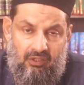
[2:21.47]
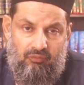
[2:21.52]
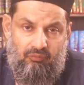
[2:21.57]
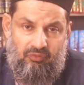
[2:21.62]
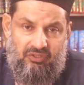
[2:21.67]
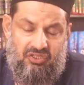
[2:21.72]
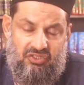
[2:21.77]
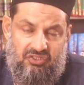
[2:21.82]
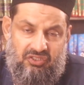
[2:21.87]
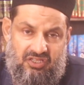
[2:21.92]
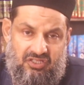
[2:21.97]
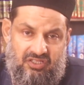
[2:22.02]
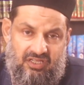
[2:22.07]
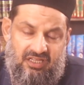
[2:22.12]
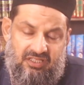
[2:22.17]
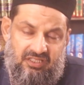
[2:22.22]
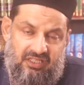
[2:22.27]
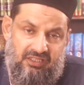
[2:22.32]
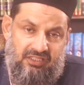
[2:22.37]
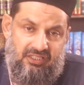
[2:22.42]
which is
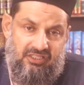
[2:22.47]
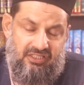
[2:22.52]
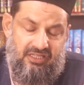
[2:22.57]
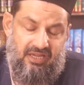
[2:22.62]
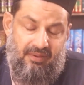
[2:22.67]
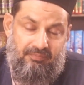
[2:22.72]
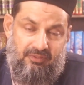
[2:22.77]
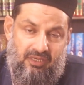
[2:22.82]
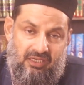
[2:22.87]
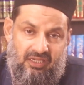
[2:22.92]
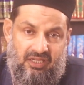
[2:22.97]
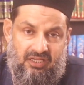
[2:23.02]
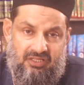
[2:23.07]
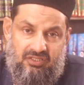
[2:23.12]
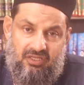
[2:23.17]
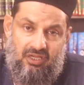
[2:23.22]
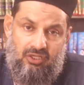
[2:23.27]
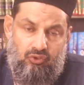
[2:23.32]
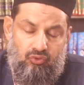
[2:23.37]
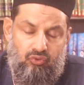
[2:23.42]
discussed in this chapter,
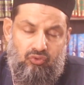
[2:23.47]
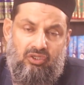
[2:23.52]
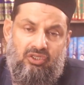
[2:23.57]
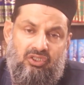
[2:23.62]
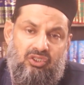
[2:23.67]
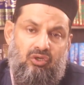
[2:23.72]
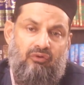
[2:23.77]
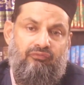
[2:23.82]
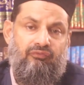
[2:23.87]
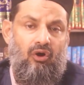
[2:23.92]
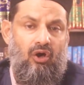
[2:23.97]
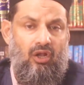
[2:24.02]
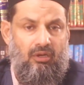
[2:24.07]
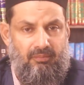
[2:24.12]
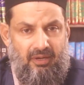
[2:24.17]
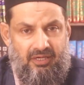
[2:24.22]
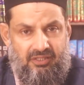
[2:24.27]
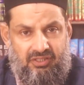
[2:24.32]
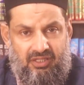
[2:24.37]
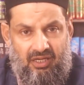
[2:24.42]
is unity of
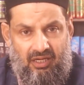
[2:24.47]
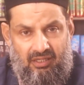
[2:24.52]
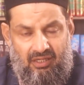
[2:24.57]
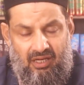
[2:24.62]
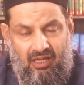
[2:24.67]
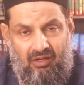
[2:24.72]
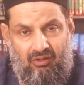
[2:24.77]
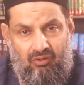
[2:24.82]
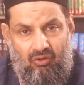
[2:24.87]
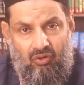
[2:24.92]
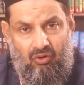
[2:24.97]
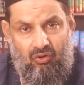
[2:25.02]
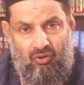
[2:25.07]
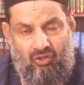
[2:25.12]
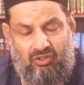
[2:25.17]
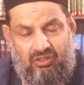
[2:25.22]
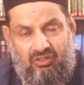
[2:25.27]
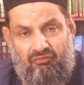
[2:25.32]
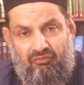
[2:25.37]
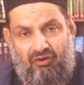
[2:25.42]
Almighty Allah,
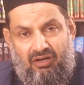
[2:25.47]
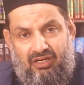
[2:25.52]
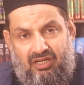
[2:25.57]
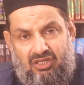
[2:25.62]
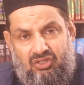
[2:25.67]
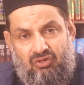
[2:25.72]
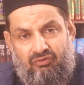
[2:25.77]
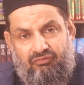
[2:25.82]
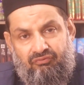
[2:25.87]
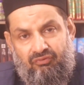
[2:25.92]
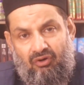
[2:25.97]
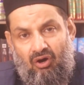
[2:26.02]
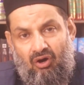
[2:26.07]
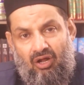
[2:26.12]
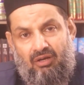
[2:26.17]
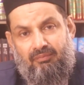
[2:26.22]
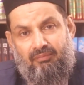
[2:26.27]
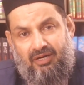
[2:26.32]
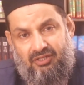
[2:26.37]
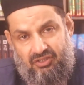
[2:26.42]
or the oneness of
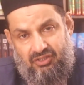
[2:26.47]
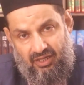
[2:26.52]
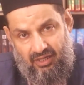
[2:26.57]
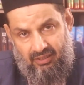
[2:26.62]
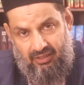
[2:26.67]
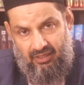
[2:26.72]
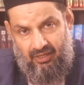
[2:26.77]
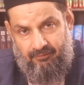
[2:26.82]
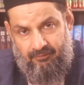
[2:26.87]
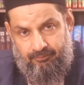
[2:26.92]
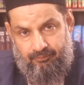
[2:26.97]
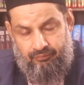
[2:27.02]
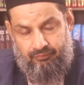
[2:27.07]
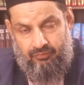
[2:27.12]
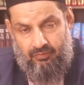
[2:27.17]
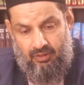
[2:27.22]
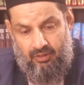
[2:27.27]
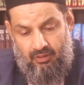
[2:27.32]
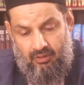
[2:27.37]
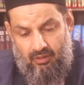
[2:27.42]
Almighty Allah.
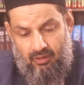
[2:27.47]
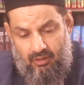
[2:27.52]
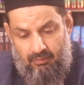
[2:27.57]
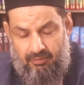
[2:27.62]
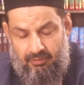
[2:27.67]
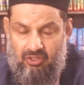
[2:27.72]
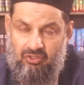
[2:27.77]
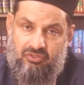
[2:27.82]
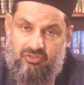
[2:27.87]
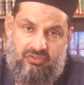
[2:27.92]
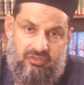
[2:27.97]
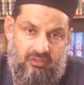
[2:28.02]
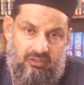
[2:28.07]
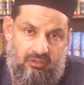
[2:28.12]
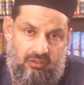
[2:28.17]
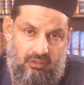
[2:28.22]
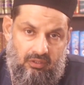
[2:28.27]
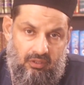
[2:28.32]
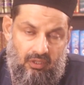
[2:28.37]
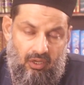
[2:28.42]
Because
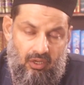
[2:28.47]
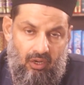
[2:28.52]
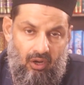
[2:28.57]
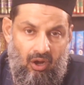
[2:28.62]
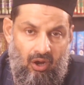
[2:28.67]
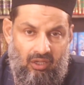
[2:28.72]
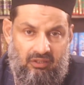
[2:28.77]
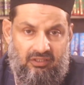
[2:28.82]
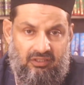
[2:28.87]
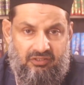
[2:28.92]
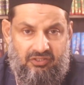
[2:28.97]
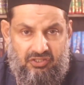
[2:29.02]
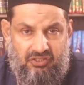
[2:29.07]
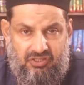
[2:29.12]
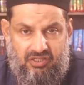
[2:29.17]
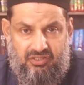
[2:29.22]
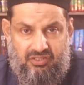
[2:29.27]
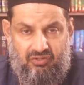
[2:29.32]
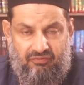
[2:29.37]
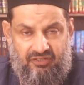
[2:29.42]
all the
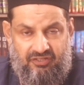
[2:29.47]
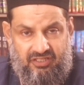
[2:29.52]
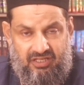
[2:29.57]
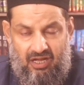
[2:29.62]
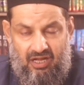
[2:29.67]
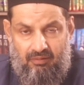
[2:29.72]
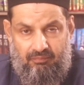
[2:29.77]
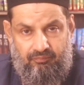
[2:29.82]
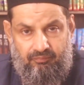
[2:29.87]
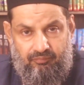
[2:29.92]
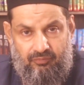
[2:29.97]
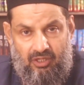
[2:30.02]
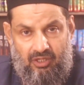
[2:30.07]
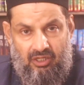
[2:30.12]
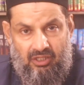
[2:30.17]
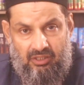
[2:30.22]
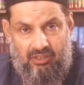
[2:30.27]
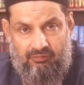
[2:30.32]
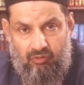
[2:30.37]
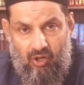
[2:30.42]
teachings of Islam
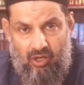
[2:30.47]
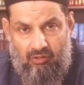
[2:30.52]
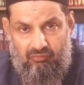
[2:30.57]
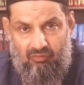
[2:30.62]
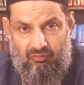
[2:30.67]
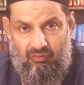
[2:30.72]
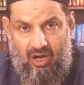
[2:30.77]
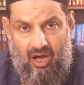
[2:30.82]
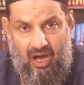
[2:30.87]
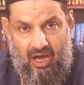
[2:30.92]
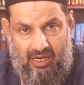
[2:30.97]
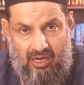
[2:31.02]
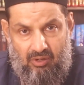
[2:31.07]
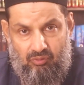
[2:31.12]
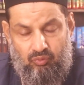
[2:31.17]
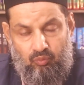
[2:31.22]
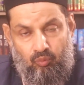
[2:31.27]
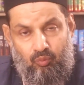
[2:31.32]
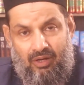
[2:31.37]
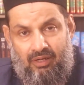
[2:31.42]
revolve
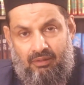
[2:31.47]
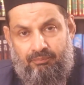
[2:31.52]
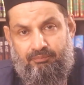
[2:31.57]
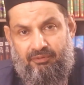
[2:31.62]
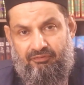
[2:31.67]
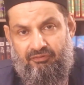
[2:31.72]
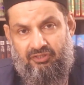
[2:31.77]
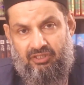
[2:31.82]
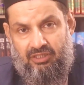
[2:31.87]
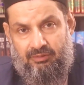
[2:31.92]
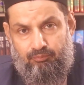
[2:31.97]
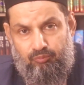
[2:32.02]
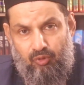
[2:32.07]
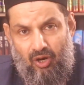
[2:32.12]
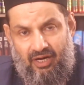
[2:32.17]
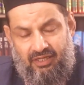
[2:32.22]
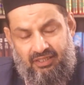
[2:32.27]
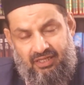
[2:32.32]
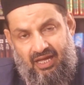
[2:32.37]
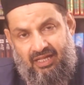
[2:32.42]
around one pivotal
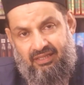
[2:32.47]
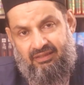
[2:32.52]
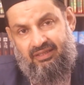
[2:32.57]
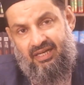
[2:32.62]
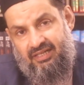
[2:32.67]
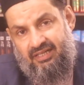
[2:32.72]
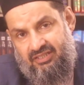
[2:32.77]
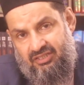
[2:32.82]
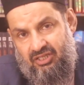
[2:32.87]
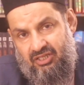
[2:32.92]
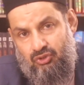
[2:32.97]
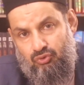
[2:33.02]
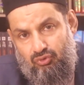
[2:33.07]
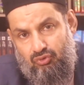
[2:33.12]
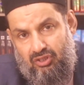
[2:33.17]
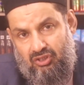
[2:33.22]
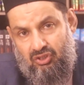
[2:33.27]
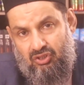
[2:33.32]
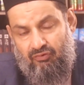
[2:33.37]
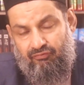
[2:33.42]
point, and that is the
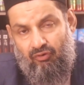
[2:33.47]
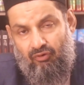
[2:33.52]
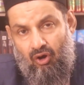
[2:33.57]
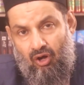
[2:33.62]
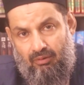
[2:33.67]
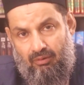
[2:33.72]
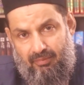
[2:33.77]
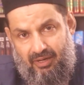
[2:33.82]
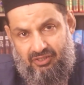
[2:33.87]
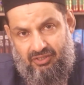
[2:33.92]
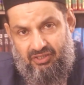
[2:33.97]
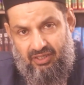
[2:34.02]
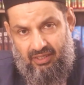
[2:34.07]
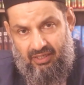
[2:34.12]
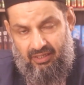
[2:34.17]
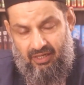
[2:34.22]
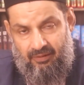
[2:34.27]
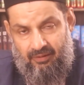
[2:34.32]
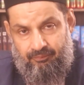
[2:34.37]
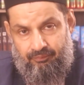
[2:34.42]
unity of Almighty
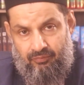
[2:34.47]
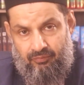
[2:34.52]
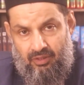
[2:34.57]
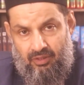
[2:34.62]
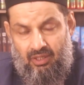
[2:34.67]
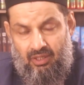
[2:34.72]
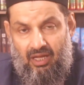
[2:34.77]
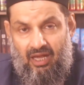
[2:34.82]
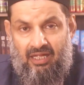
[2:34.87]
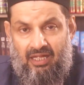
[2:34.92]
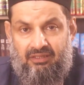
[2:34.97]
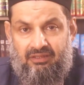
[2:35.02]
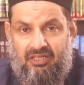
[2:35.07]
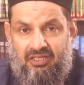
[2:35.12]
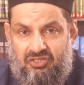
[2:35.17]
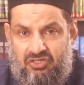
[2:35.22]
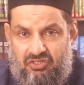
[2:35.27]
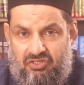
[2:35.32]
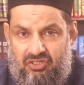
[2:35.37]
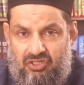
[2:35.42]
Allah. And
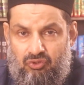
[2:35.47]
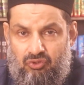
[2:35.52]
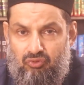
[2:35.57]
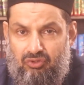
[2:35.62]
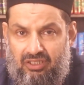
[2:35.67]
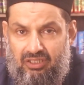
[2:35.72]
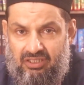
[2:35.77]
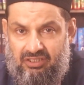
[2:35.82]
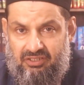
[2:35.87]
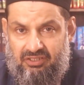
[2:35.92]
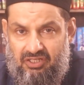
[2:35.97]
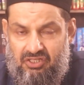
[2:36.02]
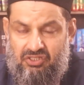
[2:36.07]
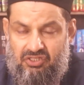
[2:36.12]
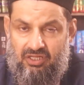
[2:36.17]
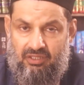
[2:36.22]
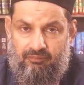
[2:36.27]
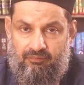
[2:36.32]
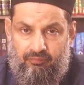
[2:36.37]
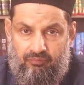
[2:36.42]
this is the unique
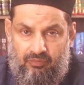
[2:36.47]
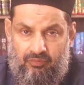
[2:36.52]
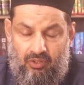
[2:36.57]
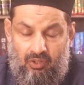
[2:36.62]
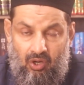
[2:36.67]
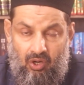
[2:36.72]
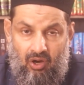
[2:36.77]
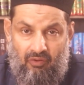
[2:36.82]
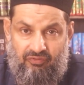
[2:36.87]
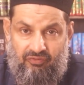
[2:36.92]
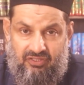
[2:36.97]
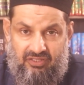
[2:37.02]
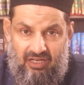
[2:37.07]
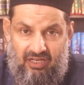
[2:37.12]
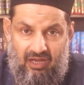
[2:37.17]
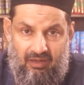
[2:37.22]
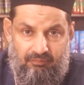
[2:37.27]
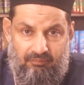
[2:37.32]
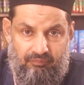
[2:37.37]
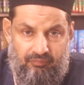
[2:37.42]
teaching of
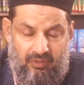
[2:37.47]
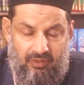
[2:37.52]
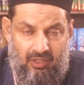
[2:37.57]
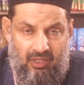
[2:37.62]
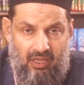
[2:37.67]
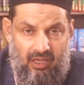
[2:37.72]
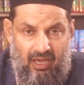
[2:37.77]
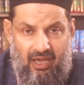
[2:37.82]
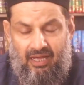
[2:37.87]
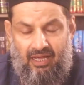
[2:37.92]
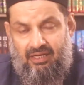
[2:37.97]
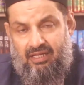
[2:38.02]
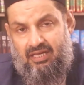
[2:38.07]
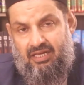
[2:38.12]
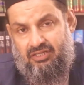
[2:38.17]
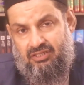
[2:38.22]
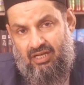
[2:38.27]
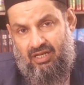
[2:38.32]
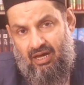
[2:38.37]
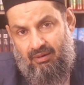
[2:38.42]
Islam, and
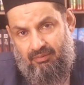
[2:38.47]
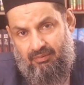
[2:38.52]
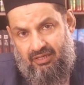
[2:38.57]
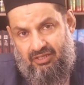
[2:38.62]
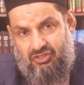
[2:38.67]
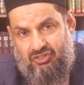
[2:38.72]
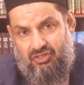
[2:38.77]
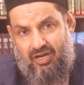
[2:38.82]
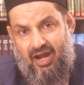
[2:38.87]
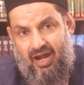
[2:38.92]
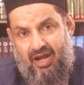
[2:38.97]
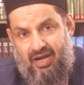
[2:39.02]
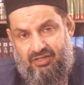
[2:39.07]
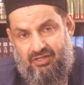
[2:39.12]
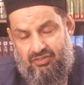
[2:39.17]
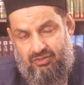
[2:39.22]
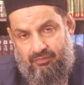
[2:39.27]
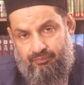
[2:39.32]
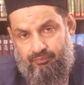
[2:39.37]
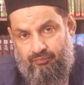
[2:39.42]
Islam
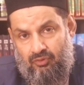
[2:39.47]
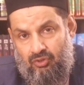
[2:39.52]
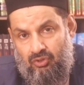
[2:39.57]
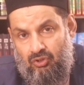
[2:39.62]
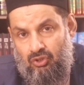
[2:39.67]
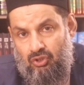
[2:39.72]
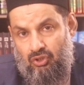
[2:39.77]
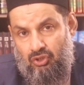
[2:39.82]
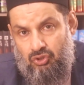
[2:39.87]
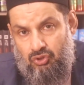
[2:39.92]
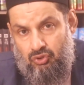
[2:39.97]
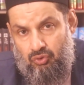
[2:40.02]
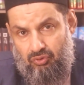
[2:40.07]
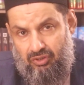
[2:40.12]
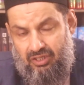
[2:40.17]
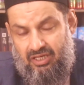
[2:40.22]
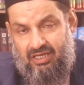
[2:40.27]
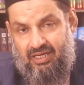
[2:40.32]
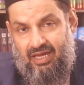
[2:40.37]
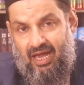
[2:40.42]
stands
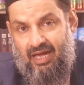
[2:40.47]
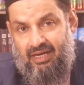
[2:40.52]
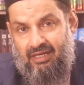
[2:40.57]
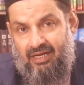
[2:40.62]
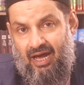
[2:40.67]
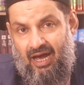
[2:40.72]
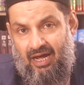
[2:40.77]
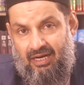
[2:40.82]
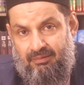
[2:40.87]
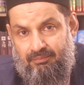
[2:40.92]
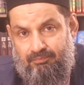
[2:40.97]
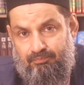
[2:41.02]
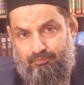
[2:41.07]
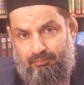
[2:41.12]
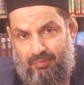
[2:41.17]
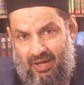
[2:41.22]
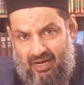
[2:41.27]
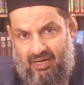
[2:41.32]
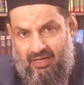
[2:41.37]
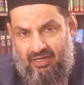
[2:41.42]
unique and
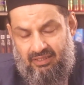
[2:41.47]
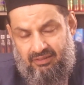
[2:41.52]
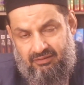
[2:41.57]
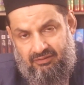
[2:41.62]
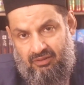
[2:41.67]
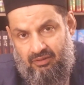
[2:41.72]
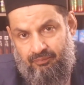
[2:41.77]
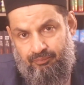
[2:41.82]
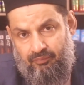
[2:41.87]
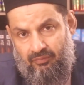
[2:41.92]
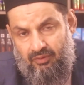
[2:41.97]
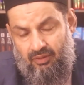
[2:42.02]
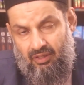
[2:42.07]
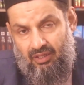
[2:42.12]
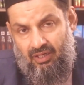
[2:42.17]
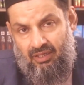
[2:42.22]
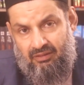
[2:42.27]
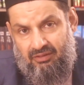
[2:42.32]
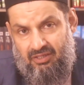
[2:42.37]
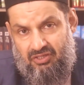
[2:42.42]
unparalleled
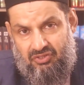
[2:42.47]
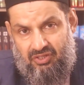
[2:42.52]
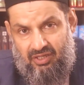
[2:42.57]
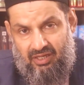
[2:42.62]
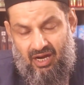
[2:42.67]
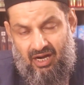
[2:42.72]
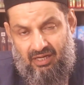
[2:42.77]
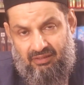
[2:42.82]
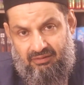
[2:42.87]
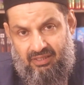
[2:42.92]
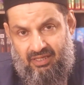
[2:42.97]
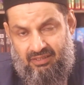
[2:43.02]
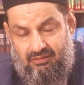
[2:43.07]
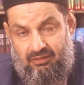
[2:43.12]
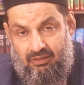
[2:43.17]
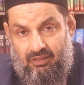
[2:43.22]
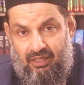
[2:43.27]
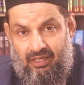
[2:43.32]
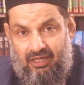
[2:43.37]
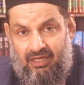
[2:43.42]
in this regard, that
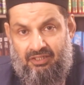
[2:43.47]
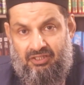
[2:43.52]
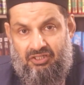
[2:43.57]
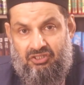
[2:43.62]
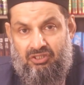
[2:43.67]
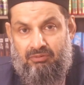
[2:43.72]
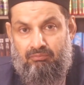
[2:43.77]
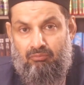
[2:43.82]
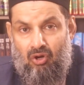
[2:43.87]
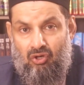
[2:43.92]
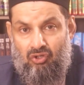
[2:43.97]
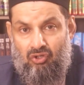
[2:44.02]
it is the